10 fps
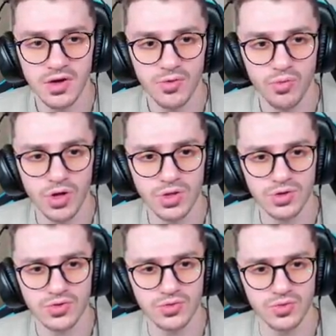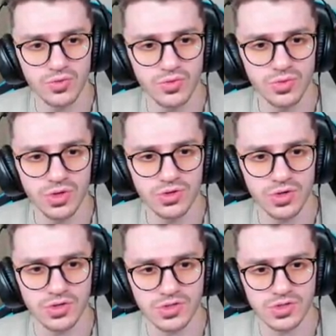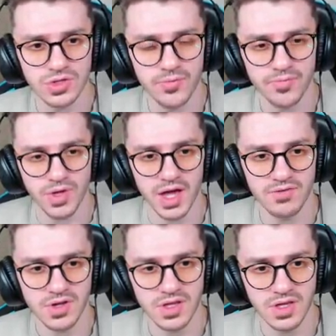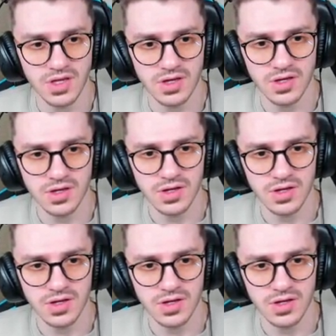One or two, uno dos. We have a key.